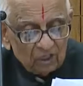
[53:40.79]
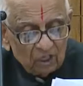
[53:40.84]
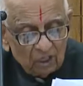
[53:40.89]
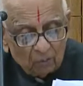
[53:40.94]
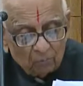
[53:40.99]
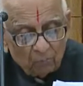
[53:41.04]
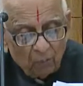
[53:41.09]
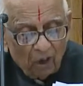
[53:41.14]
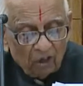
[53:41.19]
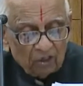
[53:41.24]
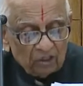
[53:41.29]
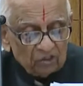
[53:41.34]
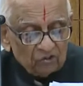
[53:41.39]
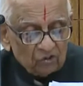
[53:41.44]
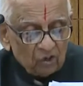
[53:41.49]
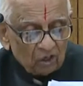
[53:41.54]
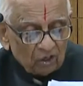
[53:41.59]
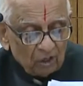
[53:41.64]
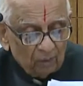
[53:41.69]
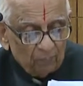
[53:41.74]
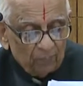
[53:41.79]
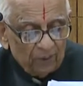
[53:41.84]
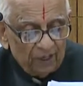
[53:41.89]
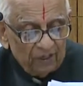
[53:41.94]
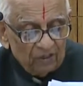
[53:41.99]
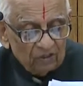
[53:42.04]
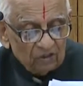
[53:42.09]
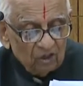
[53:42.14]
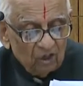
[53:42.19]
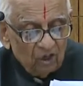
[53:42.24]
In politics are
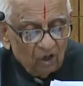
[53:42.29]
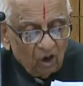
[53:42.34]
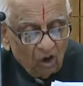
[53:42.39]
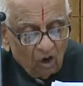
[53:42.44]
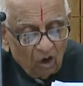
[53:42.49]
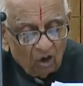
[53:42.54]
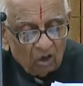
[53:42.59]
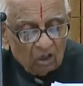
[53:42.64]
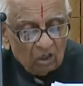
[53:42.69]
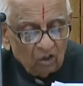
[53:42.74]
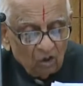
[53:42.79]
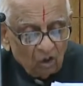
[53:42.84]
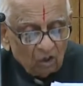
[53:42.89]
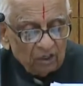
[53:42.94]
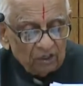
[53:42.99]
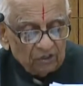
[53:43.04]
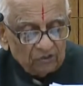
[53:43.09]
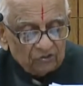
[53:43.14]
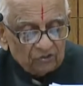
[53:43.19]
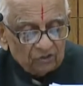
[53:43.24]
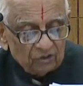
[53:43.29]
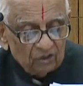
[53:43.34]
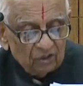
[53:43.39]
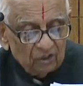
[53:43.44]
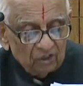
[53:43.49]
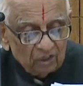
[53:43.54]
combined all knowledge.